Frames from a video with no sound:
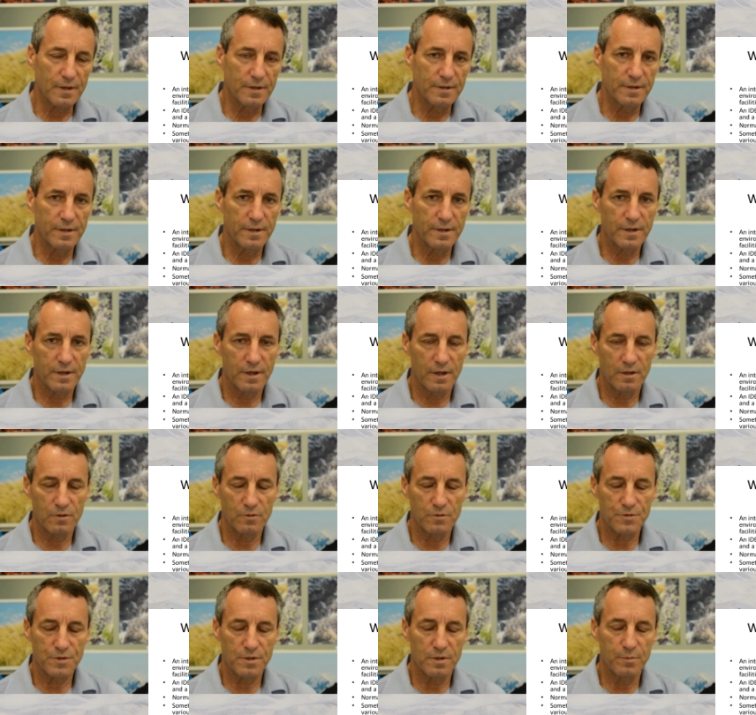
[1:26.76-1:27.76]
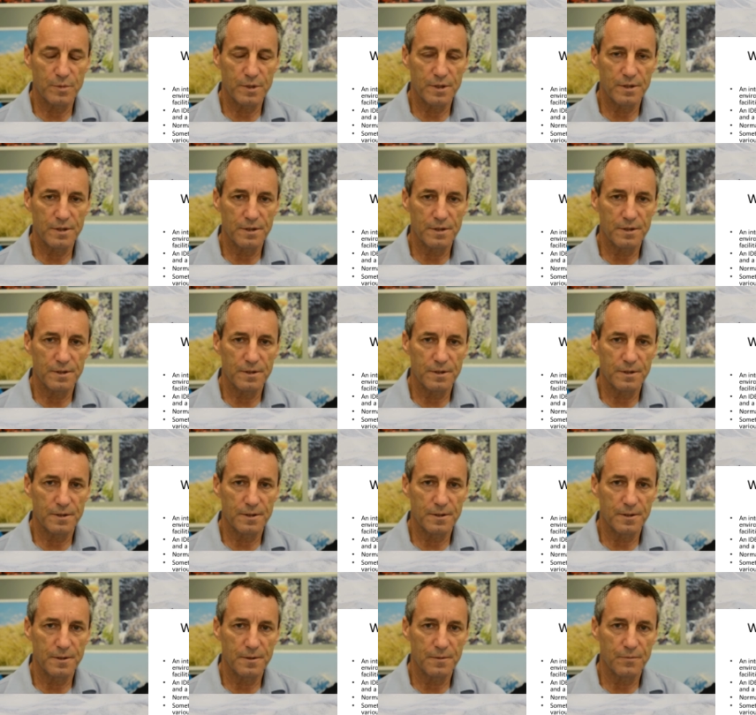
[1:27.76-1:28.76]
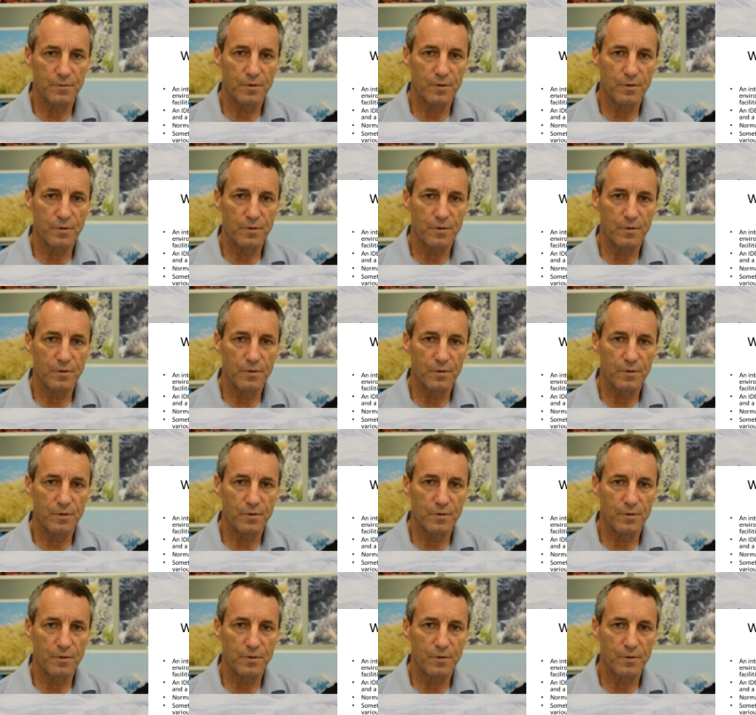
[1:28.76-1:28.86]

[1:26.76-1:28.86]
There can also be uh,